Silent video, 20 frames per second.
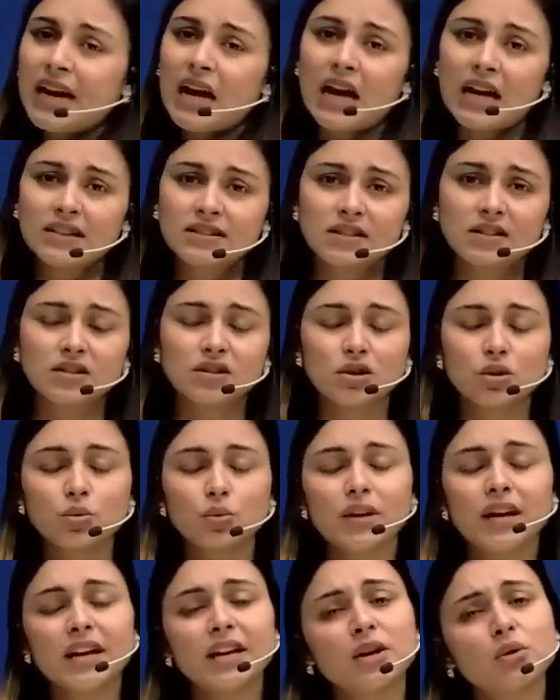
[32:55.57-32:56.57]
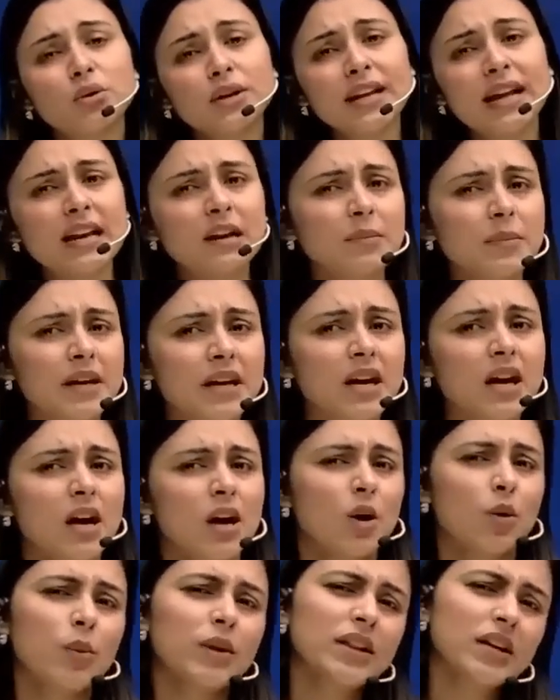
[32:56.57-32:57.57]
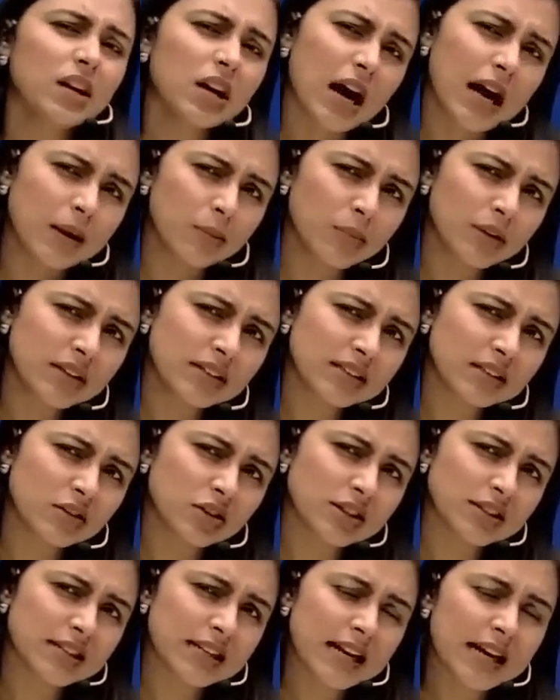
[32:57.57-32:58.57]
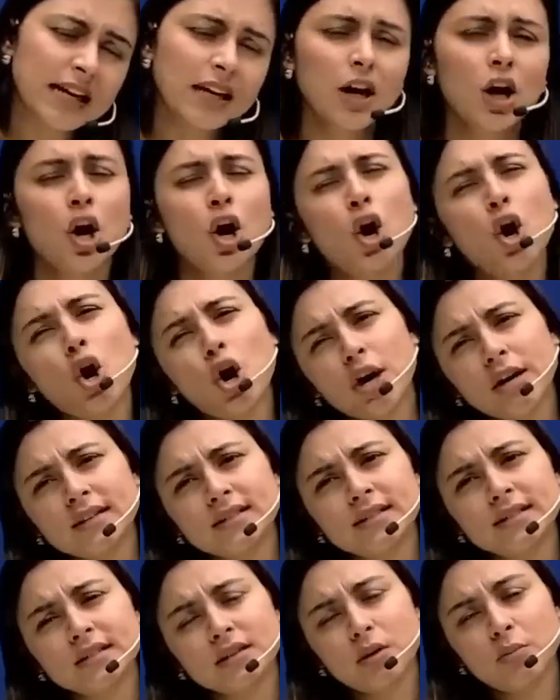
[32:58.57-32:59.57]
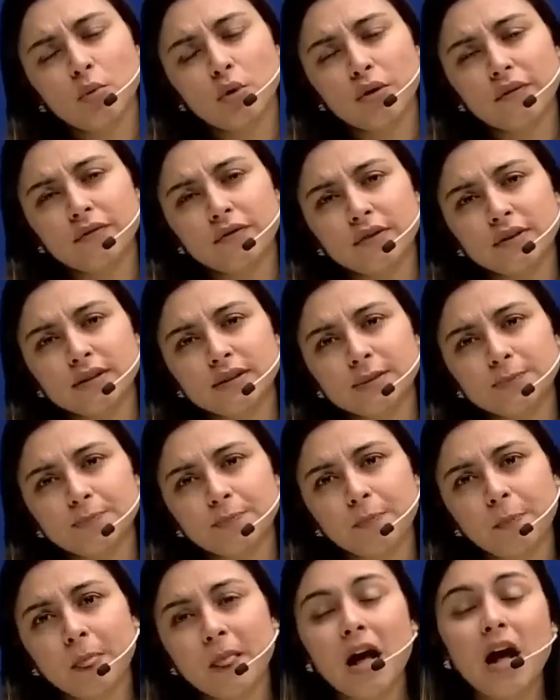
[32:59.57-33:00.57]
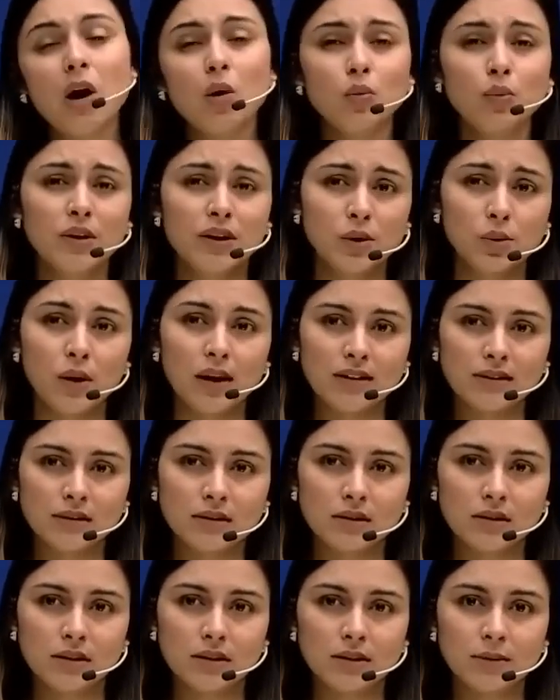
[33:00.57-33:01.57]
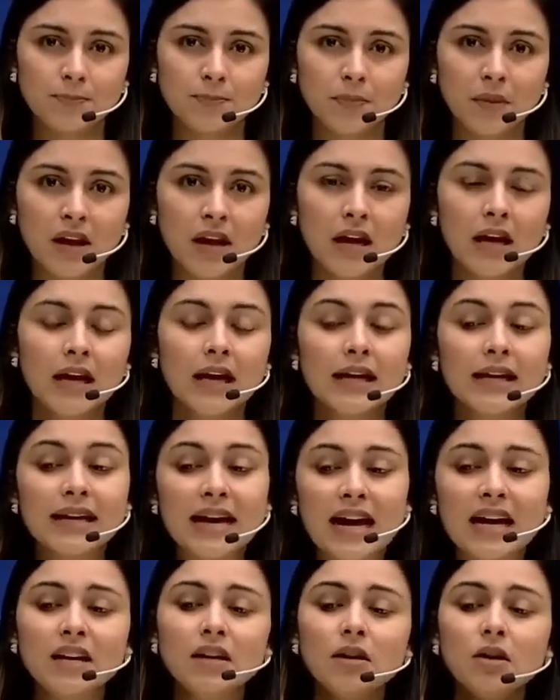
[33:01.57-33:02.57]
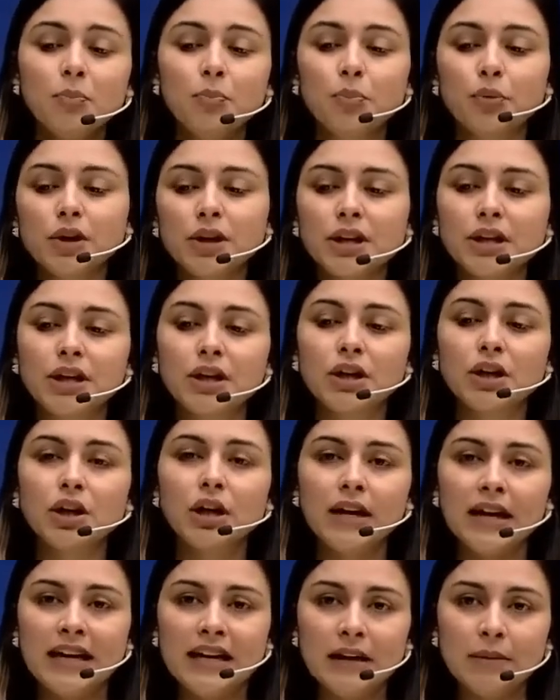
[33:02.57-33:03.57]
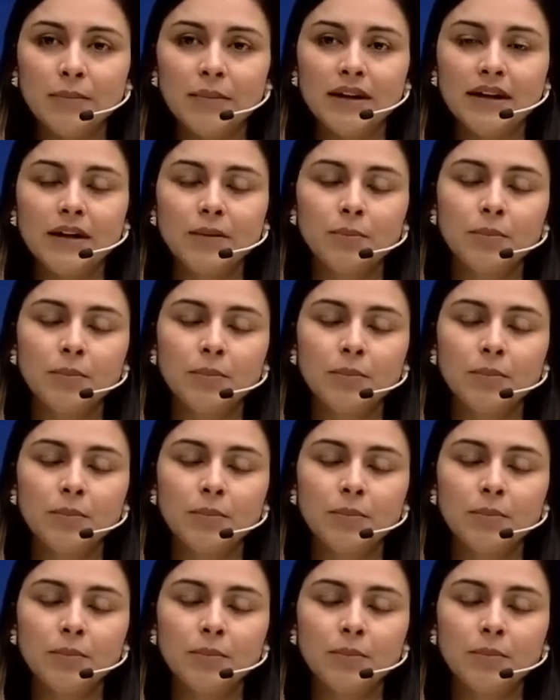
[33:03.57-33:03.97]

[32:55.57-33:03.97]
asks you, can you tell me whether carbon is crystalline or is it amorphous? How will you answer it? Can a particular element